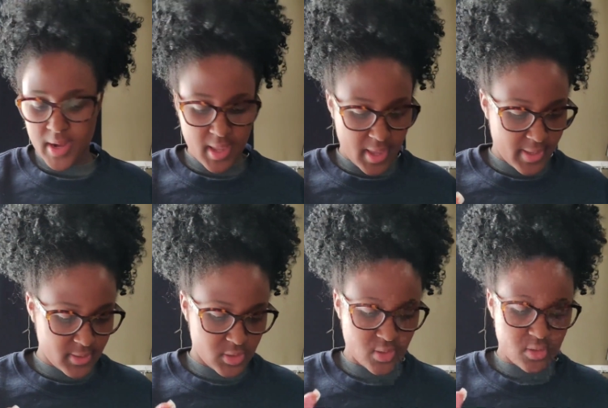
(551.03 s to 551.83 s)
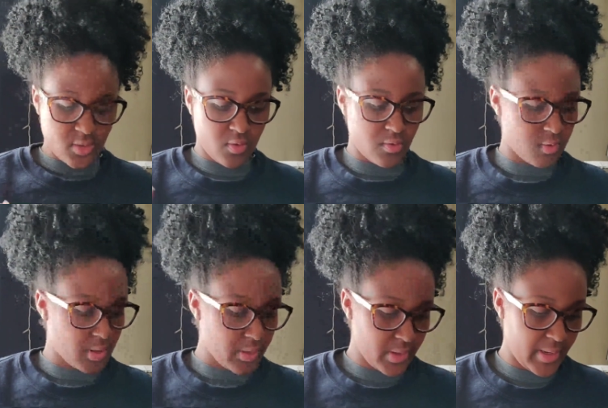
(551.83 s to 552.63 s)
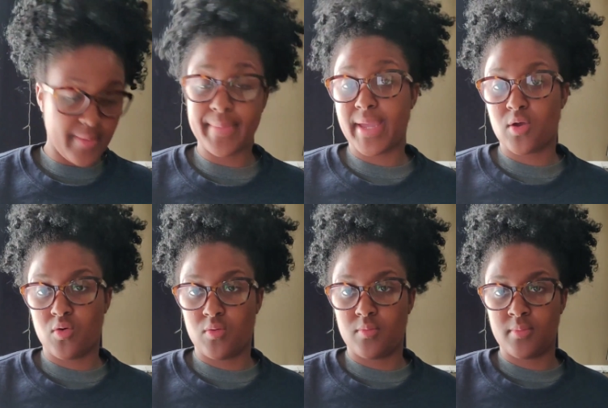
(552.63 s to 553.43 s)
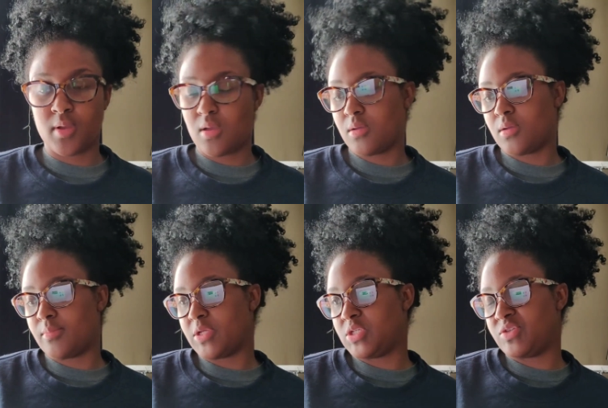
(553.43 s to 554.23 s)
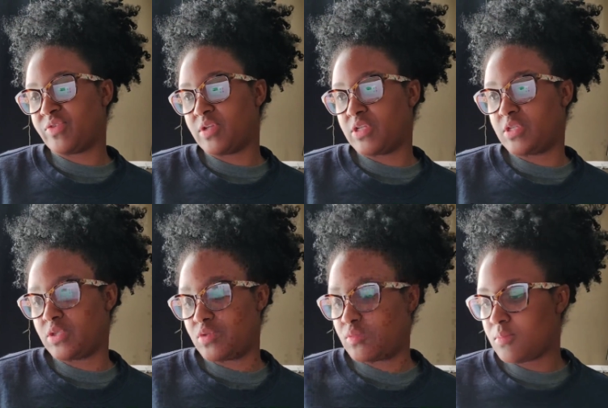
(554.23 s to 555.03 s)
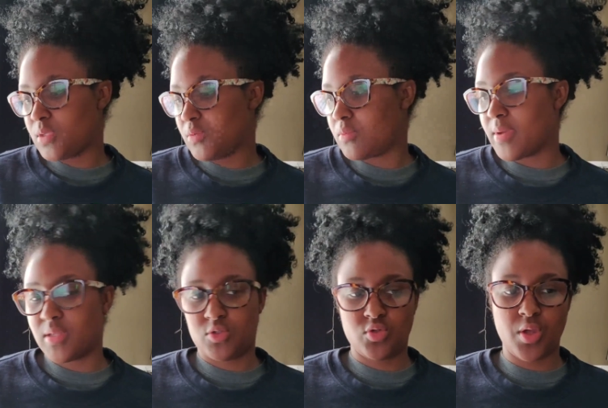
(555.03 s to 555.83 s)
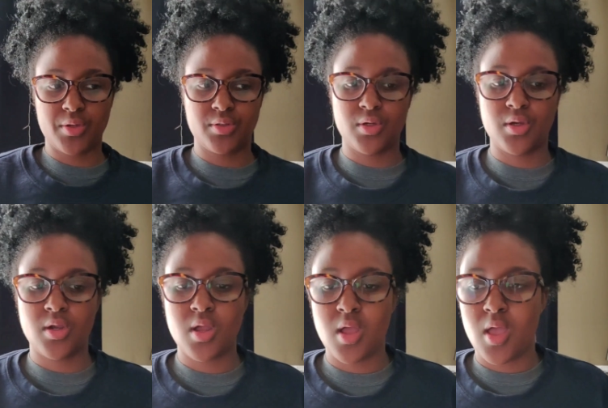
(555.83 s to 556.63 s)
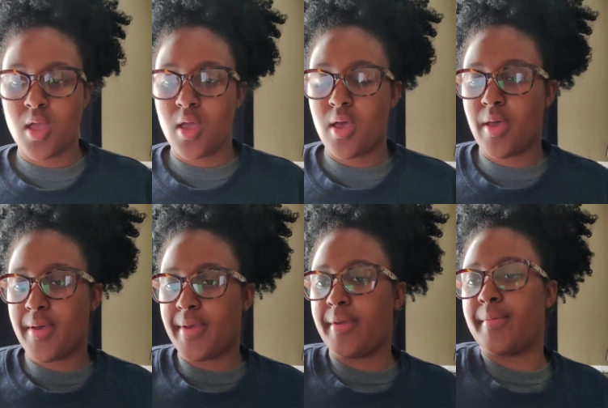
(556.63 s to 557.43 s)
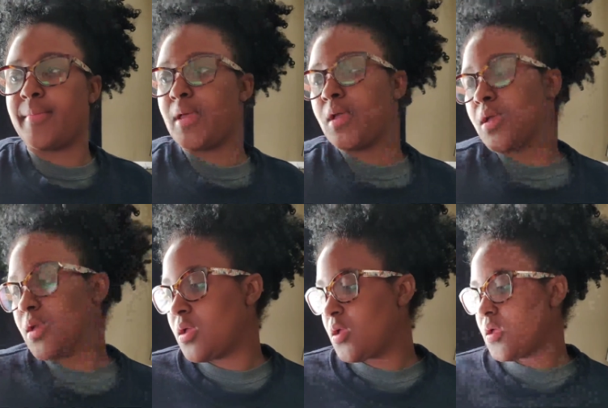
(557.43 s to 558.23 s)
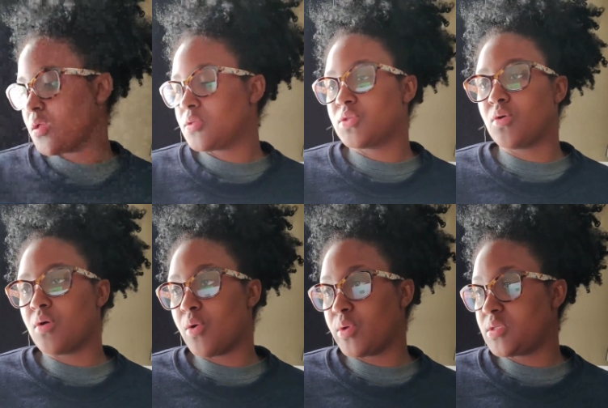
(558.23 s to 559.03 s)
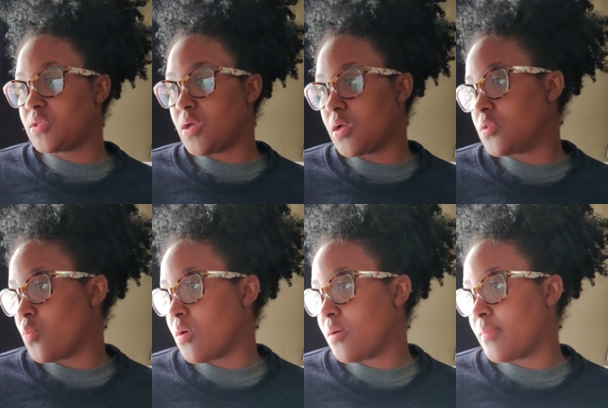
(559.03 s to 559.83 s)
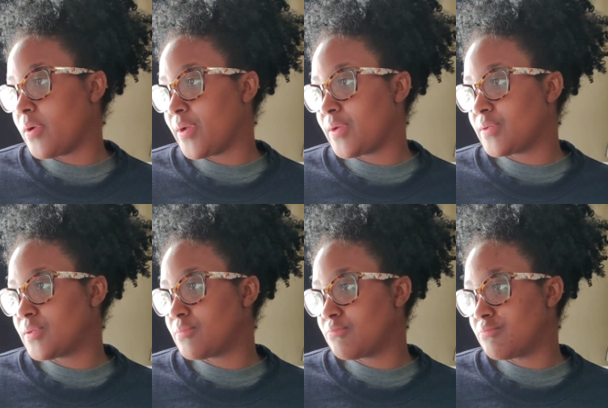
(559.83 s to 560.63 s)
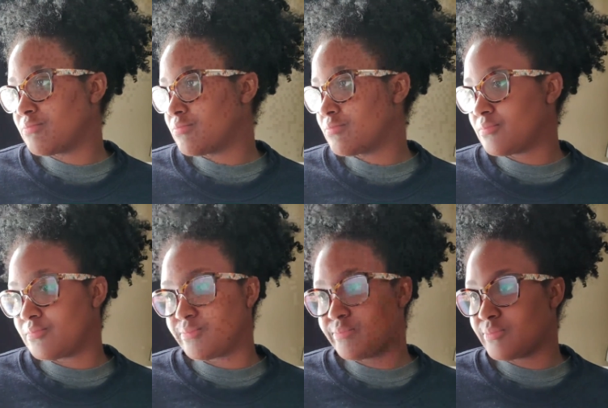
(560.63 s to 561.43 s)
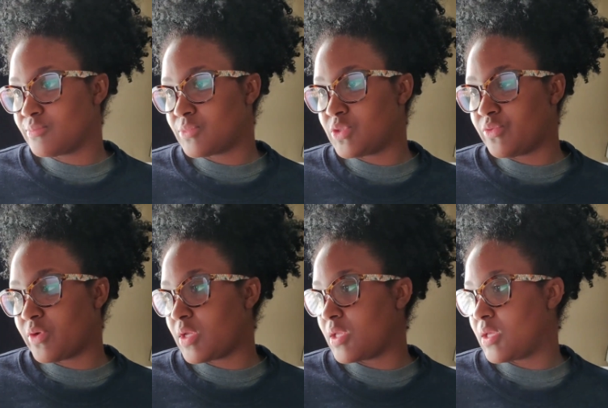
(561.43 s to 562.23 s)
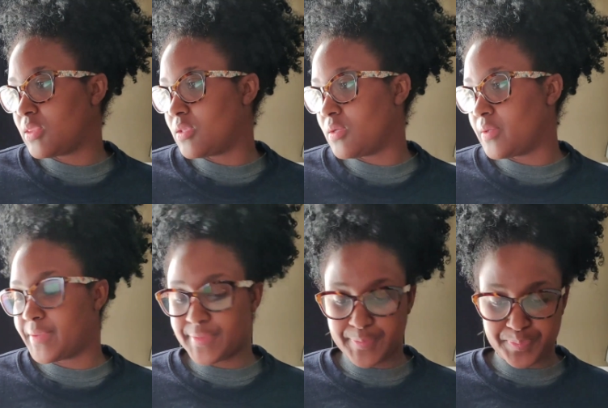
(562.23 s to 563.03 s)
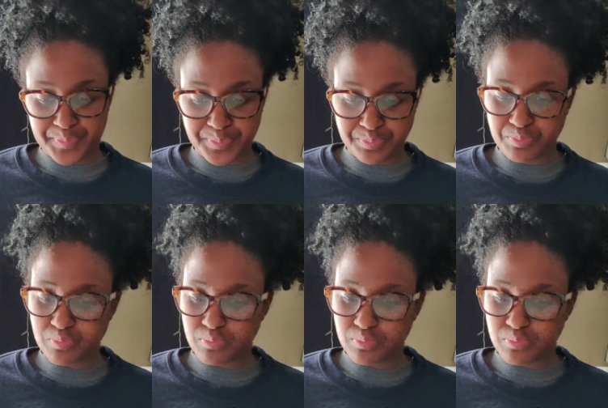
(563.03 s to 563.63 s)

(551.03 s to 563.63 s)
All right, guys. So clearly, I'm back home. Um, I just finished the Zoom meeting with my instructor. Um, so I went to the other Walmart to freaking get the um